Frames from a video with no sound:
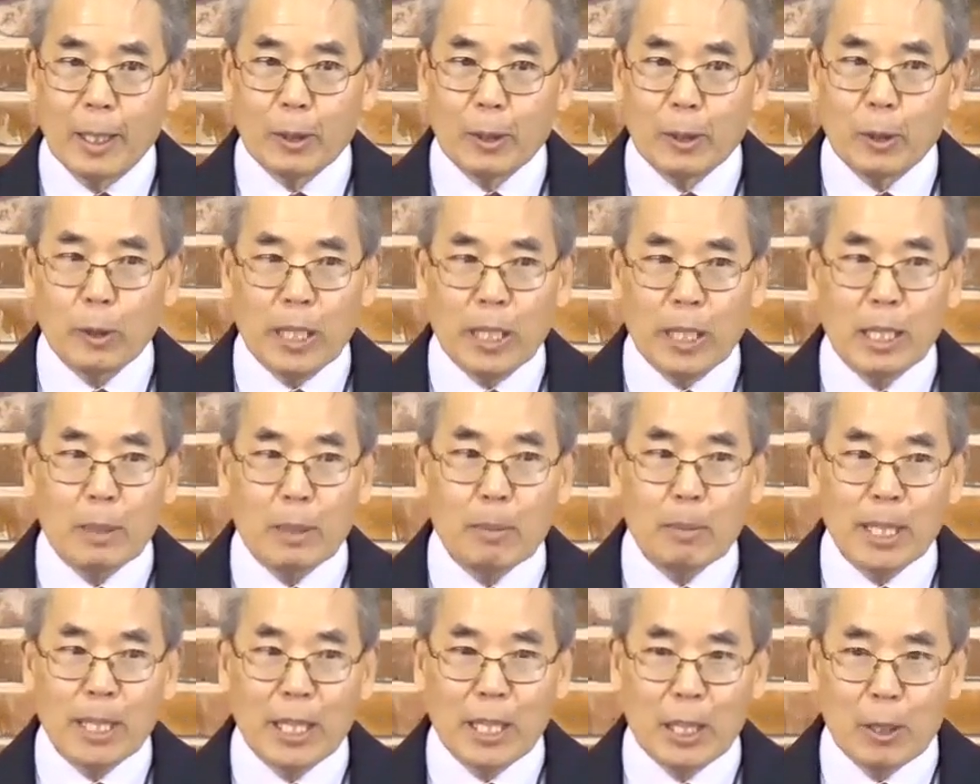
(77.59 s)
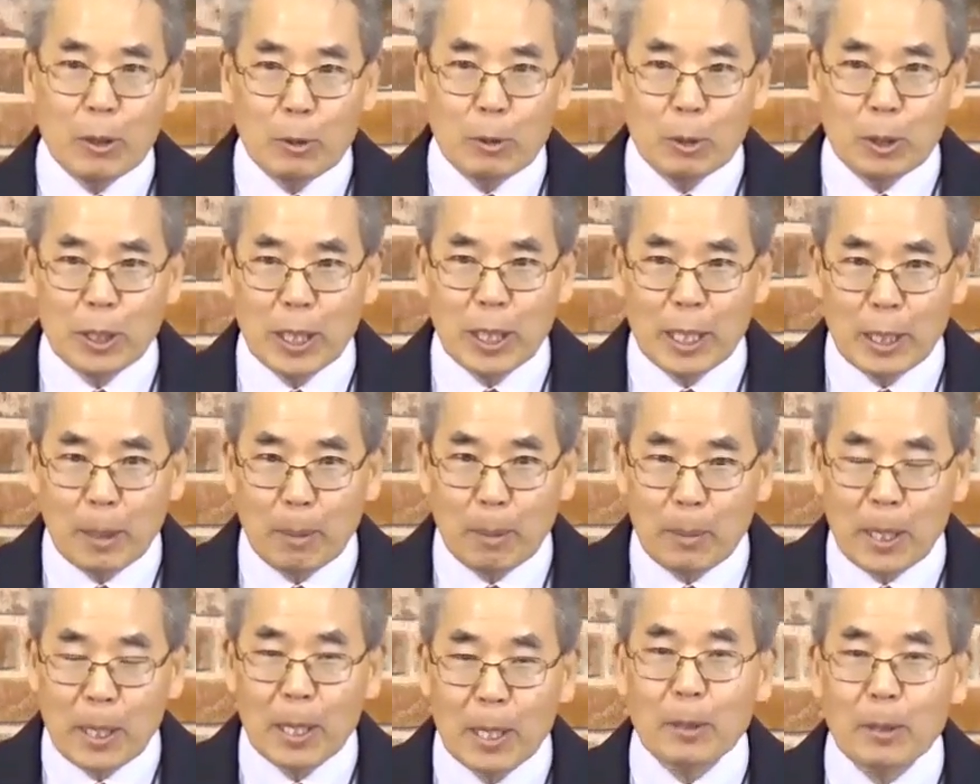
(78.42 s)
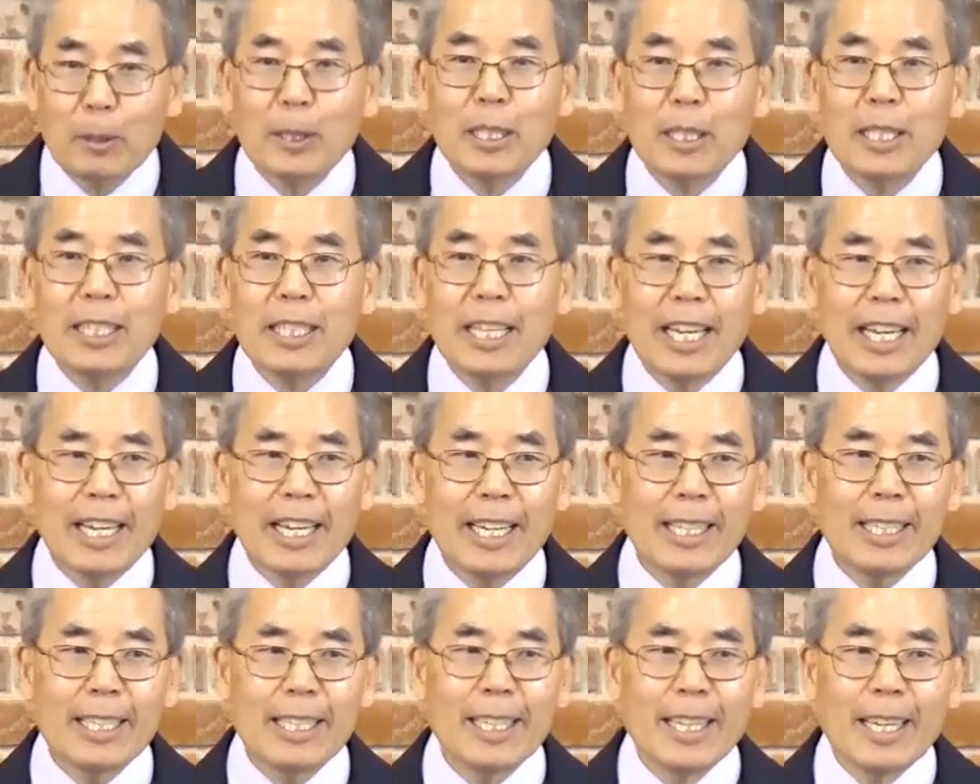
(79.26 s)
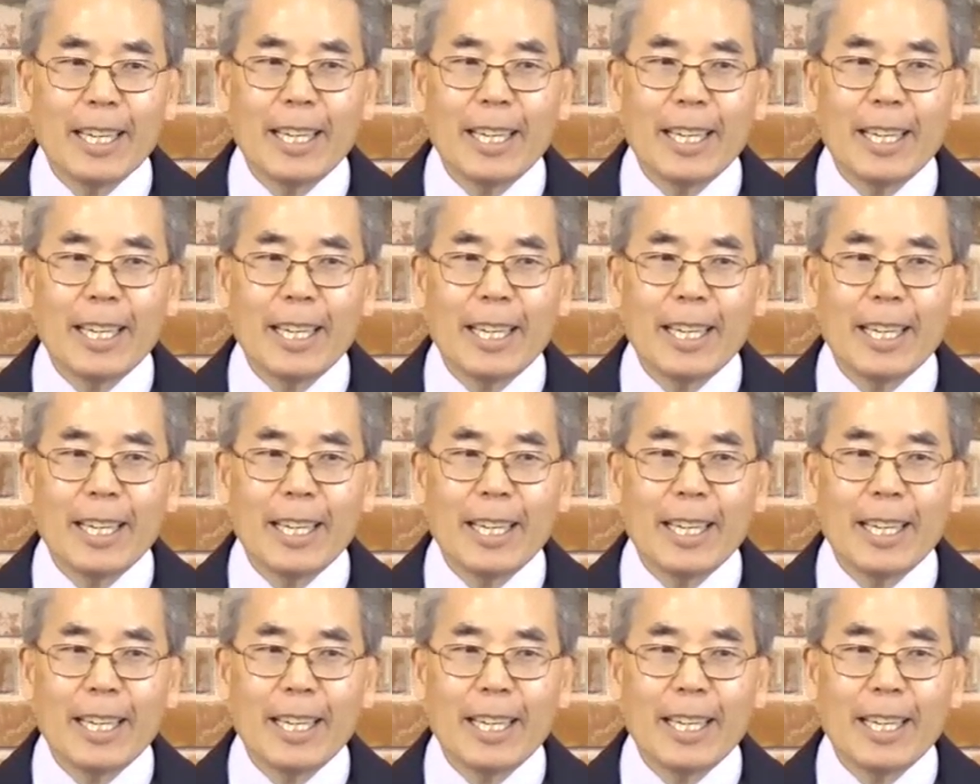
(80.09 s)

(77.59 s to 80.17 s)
to anybody you see up here today.